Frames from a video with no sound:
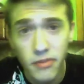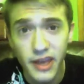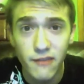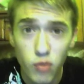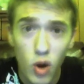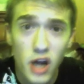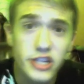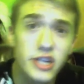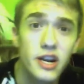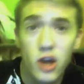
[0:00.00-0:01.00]
Thank you for
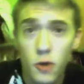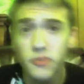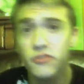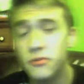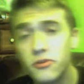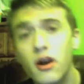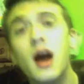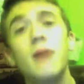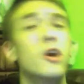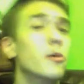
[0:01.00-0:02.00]
watching, and I hope you
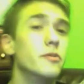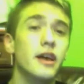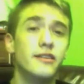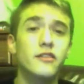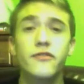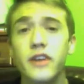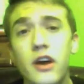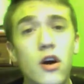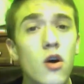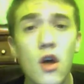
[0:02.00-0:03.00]
subscribe. I hope you like this
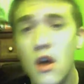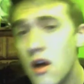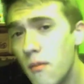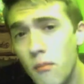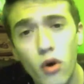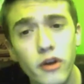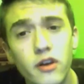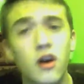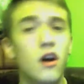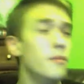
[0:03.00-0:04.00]
video. More to
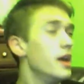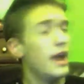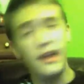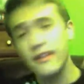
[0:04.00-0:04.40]
come.